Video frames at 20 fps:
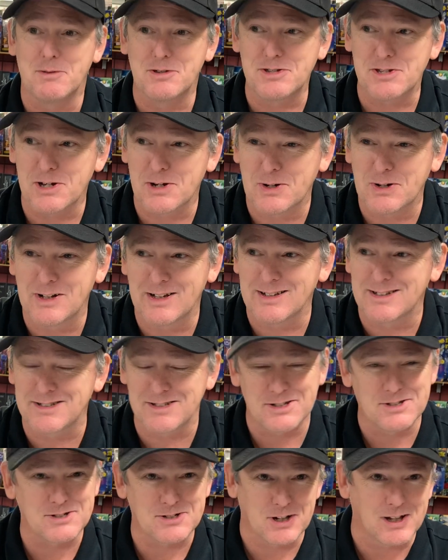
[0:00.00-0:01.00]
So it's
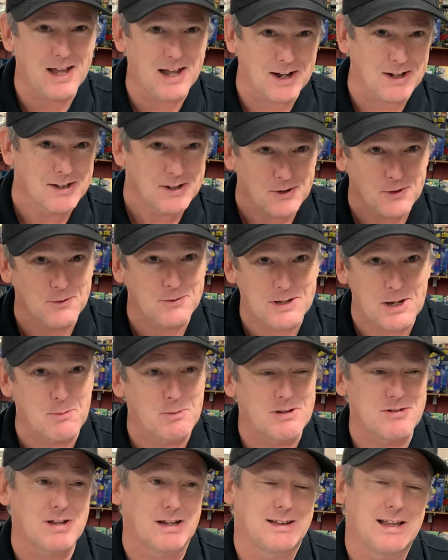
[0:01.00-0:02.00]
just a lot of little
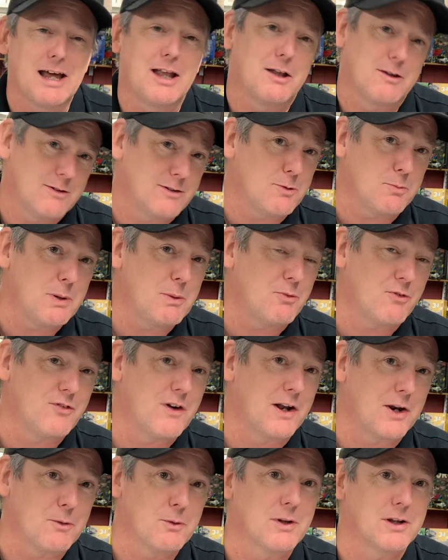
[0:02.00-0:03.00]
tidbits like that, and some people
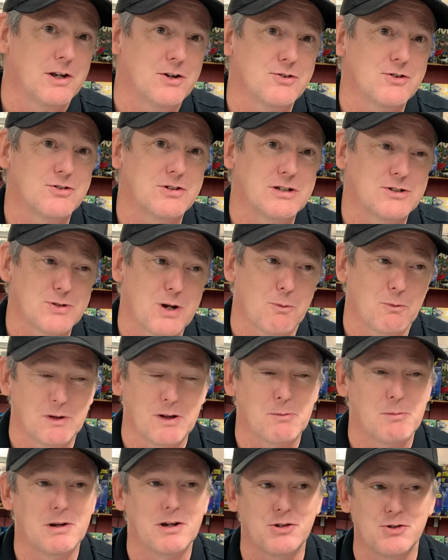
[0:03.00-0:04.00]
find it really interesting. So I've
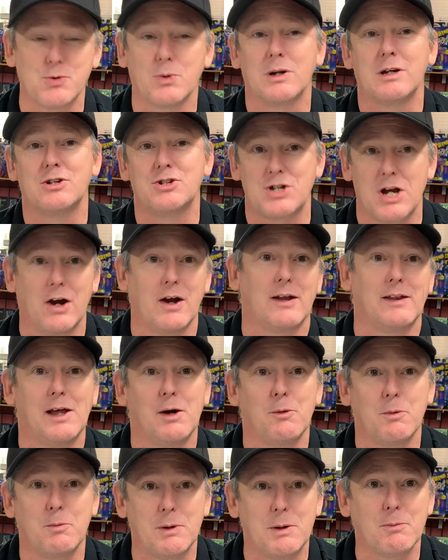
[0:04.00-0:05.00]
really been enjoying sharing
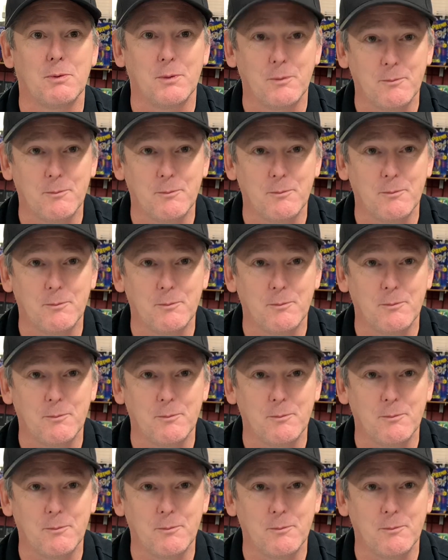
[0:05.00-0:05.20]
it with people.